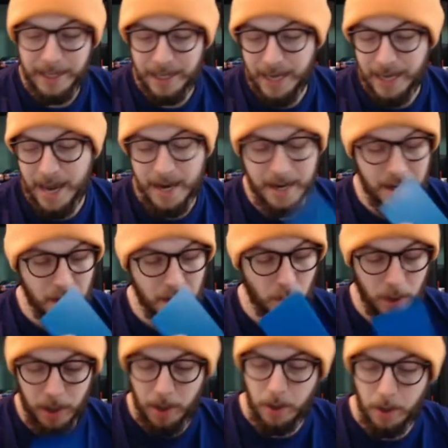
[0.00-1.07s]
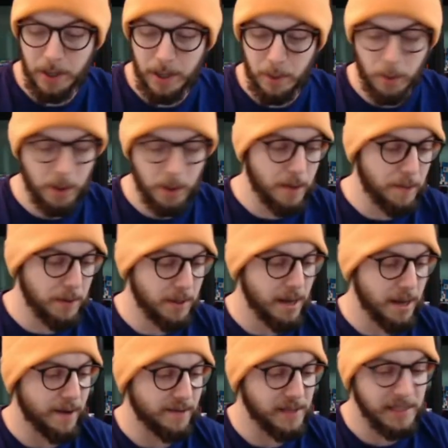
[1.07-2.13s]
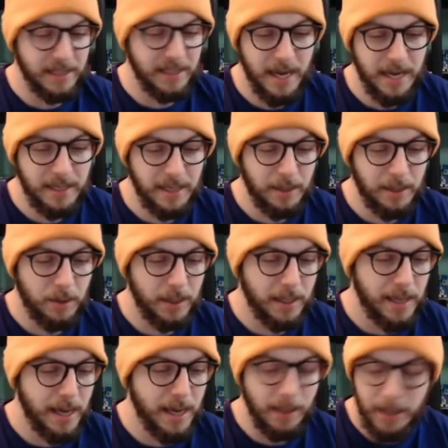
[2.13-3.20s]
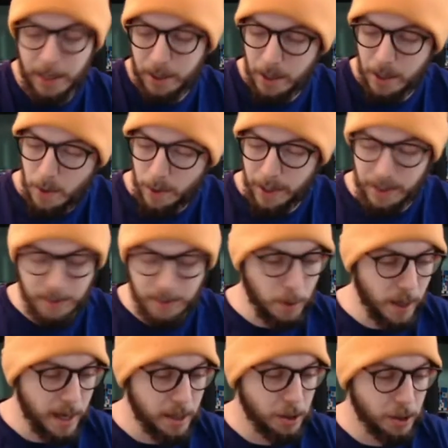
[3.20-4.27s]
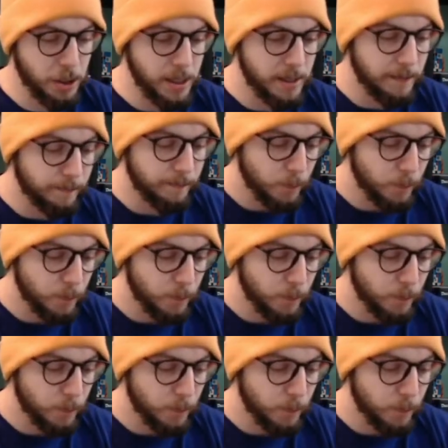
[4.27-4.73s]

Again, we're gonna put that off to the side, take a look at that later. We got some more energy.